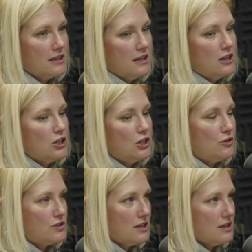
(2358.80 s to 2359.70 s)

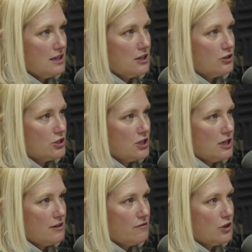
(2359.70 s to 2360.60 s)
using the energy
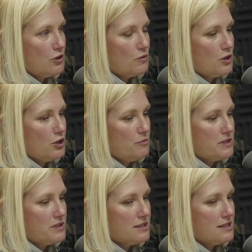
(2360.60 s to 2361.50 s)
of the group
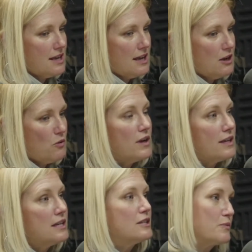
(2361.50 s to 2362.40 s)
to say, what
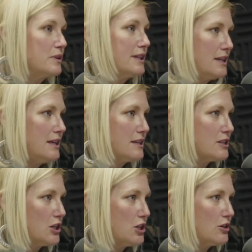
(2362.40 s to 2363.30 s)
kids really need is
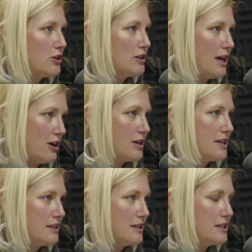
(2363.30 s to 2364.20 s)
a cure. Our
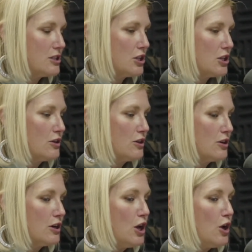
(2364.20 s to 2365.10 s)
kid needs a cure.
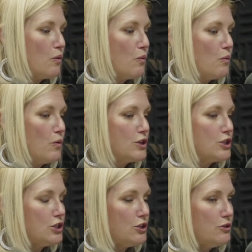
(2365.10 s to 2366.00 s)
Would
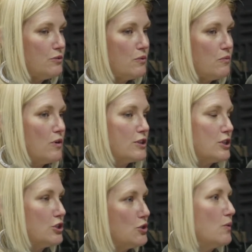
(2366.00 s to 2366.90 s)
you want to
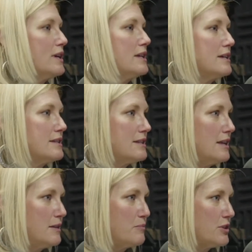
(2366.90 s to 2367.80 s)
join us
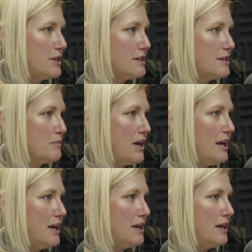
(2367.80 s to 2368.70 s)
in
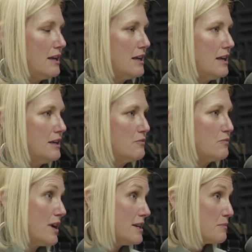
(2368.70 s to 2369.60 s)
participating and
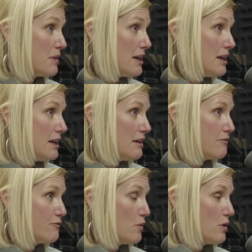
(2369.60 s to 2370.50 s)
raise money
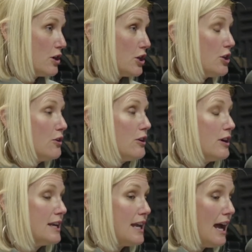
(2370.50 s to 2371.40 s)
for a cure?
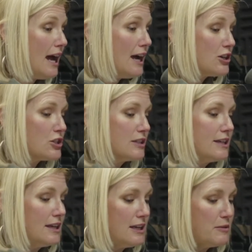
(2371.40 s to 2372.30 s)
And actually,
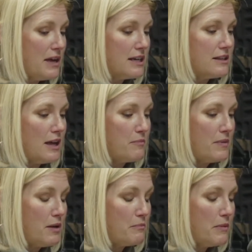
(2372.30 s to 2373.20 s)
again, back to that
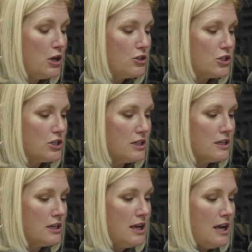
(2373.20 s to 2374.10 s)
emotion,
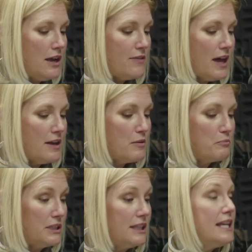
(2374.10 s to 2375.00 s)
that
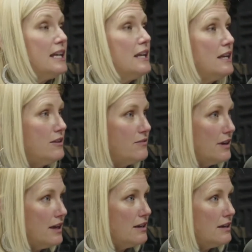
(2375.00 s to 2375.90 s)
believe
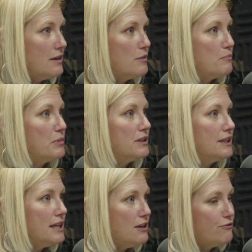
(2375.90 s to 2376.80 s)

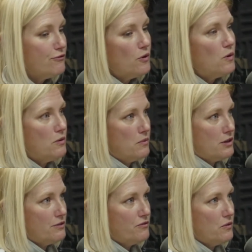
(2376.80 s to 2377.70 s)

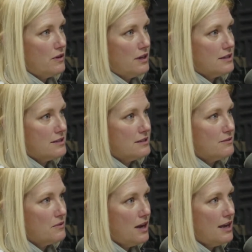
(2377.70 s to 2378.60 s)
forward for us,
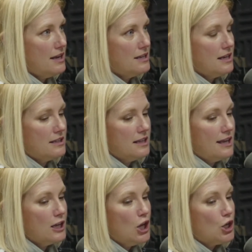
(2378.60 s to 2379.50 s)
right? And
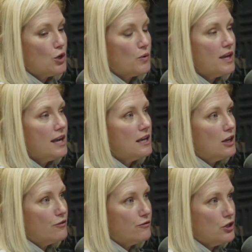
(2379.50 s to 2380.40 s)
creating
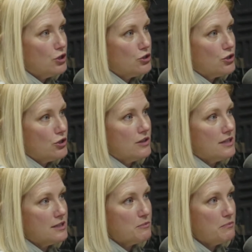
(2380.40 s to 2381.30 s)
a future
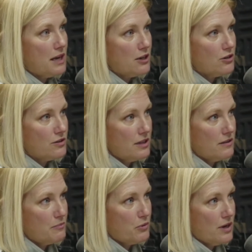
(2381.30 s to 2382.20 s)
that's better than
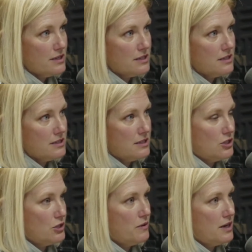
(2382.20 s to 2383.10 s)
the present
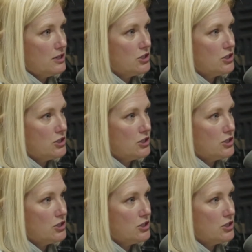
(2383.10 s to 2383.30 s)
situation.